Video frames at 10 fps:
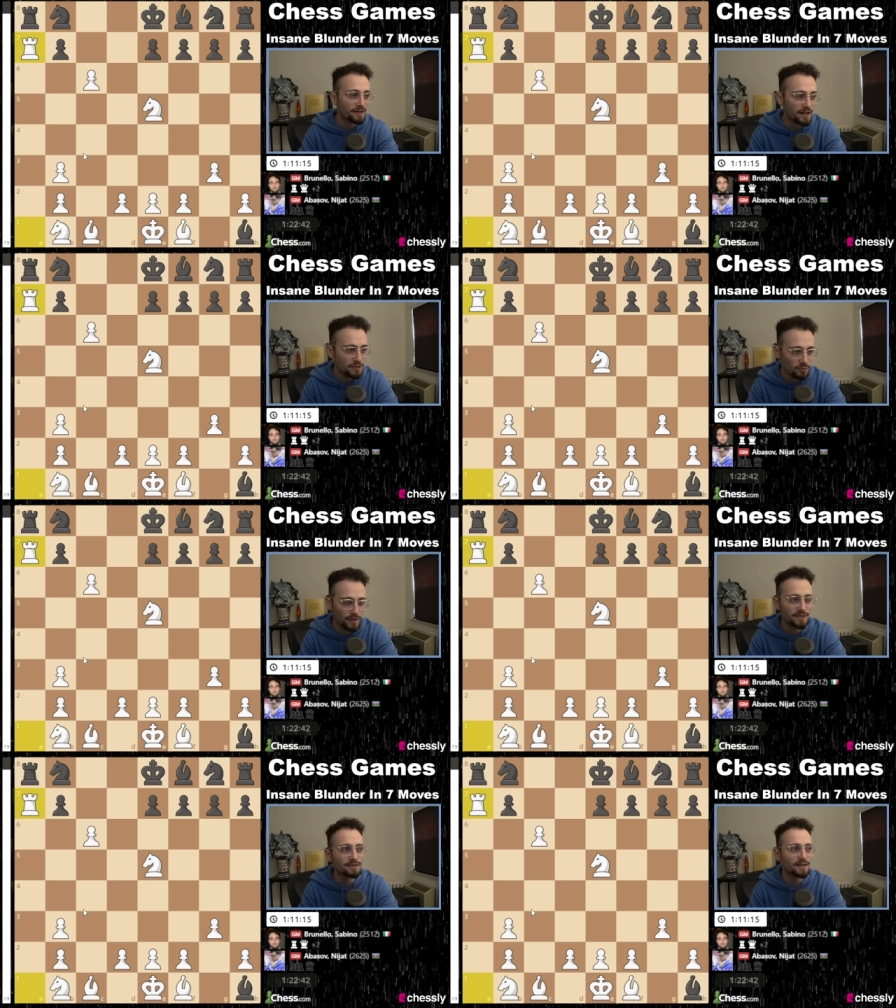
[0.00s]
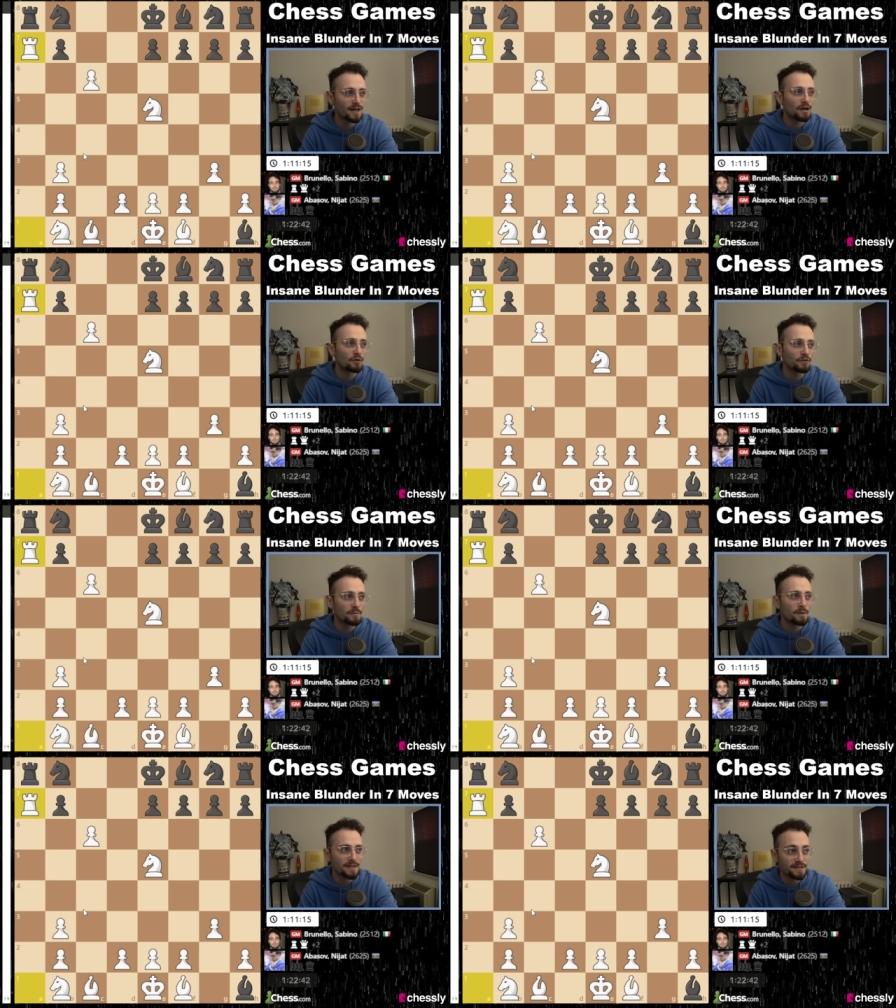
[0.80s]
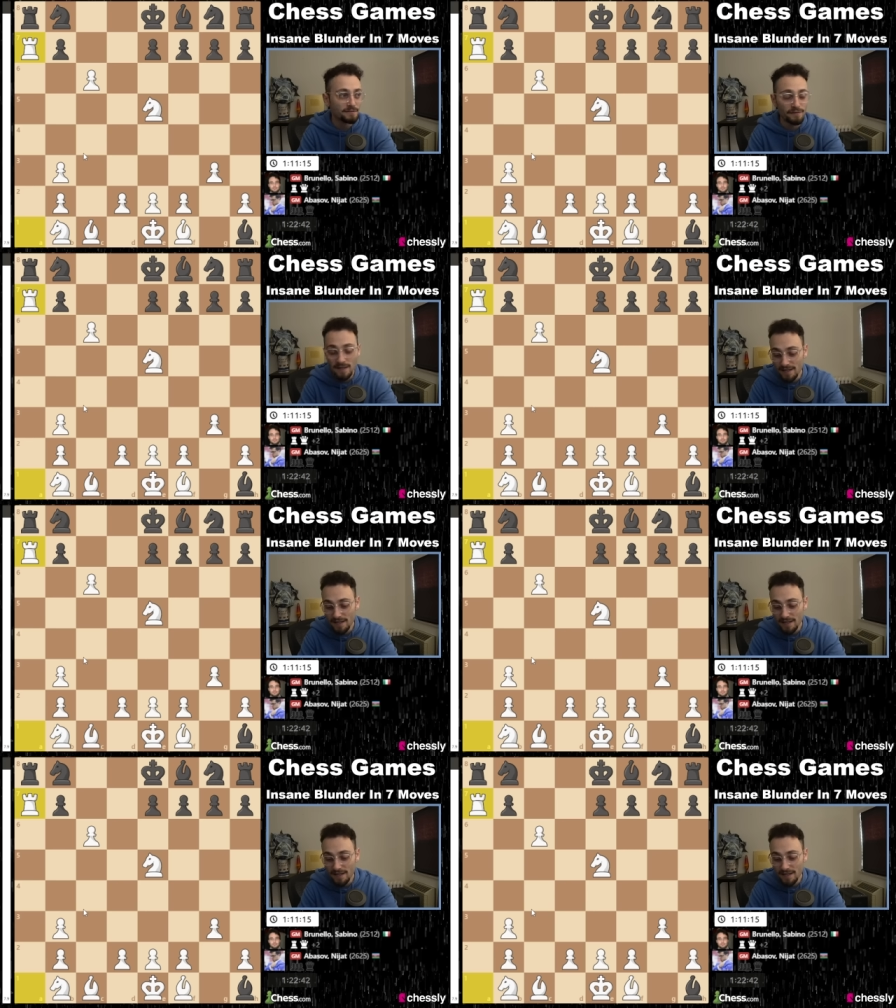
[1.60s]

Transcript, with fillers: nice win uh, over Abbasov.